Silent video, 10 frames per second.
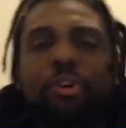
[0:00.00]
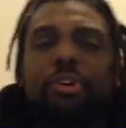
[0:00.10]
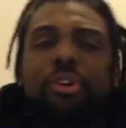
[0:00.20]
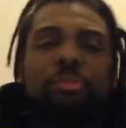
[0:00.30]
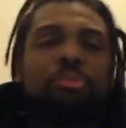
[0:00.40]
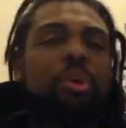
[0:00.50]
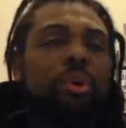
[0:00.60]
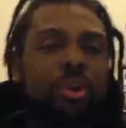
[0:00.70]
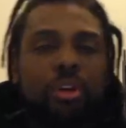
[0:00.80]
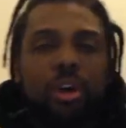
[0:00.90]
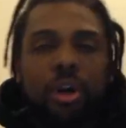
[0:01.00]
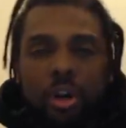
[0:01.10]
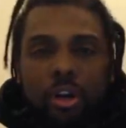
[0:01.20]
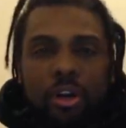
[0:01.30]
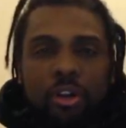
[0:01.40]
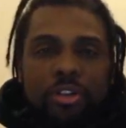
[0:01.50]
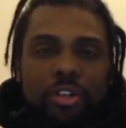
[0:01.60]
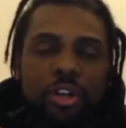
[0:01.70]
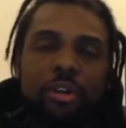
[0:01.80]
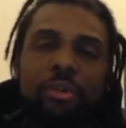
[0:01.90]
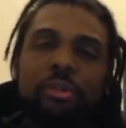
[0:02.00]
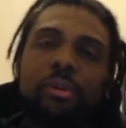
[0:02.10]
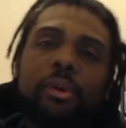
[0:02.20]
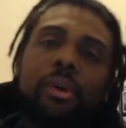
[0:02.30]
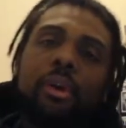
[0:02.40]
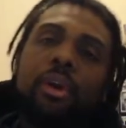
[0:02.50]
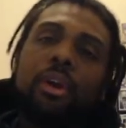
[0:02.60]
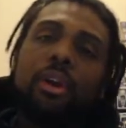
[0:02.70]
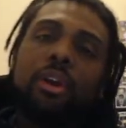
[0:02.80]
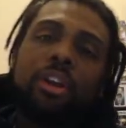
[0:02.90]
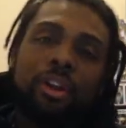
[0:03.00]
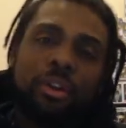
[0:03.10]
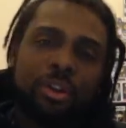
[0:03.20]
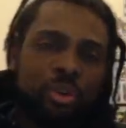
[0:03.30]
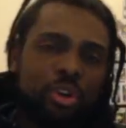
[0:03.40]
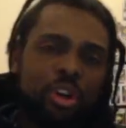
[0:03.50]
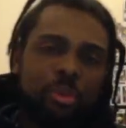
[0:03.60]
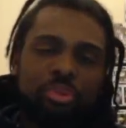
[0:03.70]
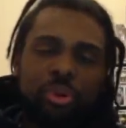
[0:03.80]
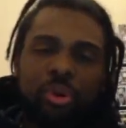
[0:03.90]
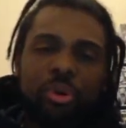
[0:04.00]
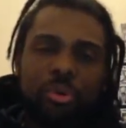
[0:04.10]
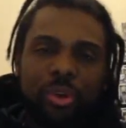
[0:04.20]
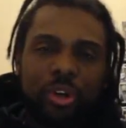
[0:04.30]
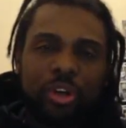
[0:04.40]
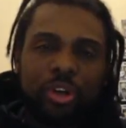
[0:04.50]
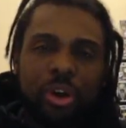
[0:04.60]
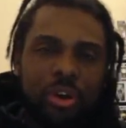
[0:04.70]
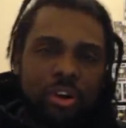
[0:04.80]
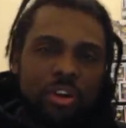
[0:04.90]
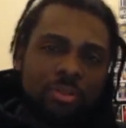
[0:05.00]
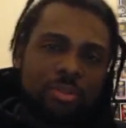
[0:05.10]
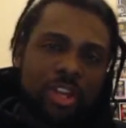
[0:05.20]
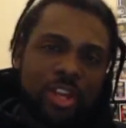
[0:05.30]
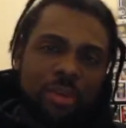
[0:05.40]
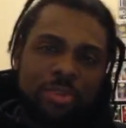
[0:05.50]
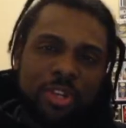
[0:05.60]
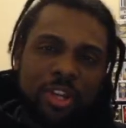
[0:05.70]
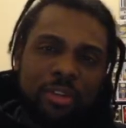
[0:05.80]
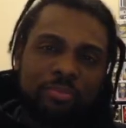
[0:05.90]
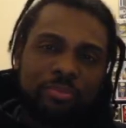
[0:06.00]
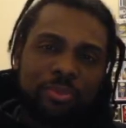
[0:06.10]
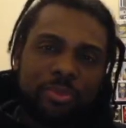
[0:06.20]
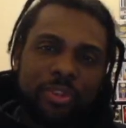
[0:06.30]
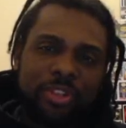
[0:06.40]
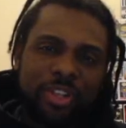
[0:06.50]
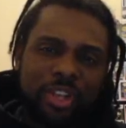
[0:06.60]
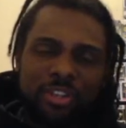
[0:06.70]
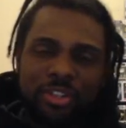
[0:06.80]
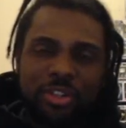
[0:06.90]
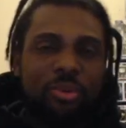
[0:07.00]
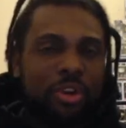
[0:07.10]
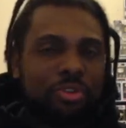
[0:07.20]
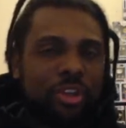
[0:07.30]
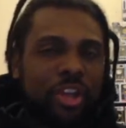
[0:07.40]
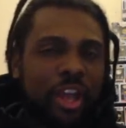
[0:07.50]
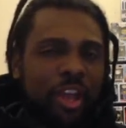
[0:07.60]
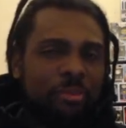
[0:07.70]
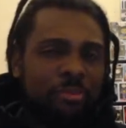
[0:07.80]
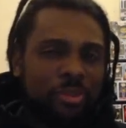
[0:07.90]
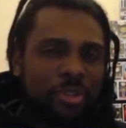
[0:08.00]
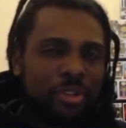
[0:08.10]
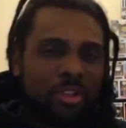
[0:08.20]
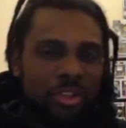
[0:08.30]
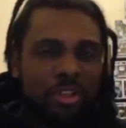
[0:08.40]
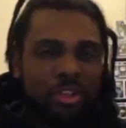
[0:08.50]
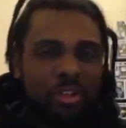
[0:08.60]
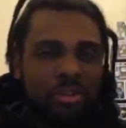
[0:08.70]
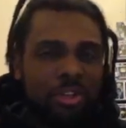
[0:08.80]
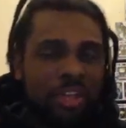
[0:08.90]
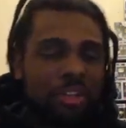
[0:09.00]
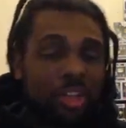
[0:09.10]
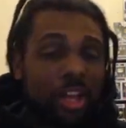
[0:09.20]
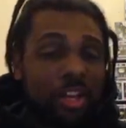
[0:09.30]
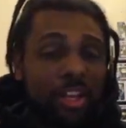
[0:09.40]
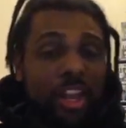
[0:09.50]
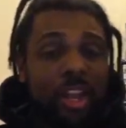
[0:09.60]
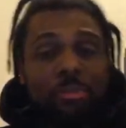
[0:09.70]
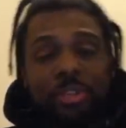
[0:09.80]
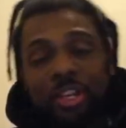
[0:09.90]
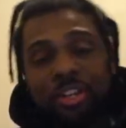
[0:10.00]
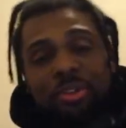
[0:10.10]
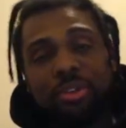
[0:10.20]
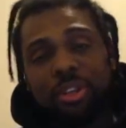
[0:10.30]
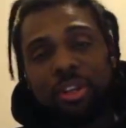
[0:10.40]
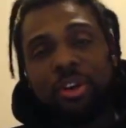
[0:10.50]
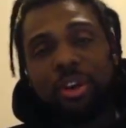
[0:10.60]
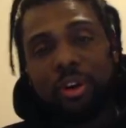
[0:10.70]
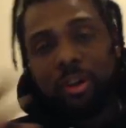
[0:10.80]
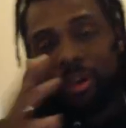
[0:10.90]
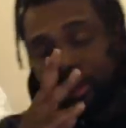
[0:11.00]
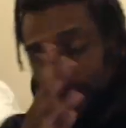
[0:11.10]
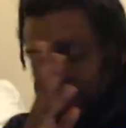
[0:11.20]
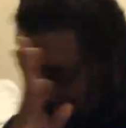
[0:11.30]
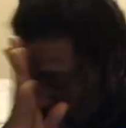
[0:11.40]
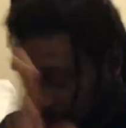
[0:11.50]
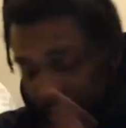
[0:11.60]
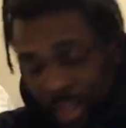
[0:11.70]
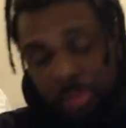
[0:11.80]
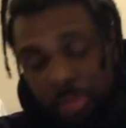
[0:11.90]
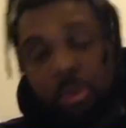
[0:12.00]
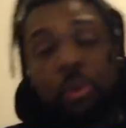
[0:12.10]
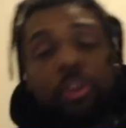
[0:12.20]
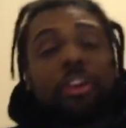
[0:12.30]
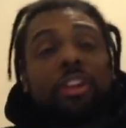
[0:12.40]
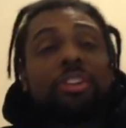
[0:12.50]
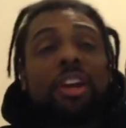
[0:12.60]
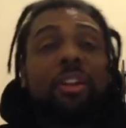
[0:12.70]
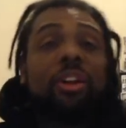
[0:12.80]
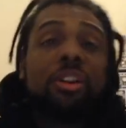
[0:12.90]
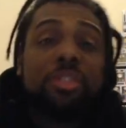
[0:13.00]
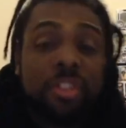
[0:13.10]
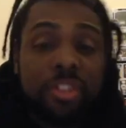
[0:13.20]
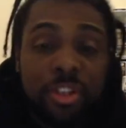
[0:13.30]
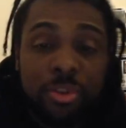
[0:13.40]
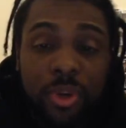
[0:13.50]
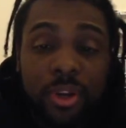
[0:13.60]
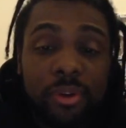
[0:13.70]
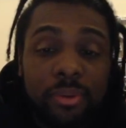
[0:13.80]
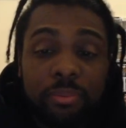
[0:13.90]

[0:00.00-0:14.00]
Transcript: you can pro your cards, you know. You know, in order to pro a card sometimes, like, it takes 200 games, you know. And that's a lot of games unless you get the card. And then you have to be willing to take losses as well.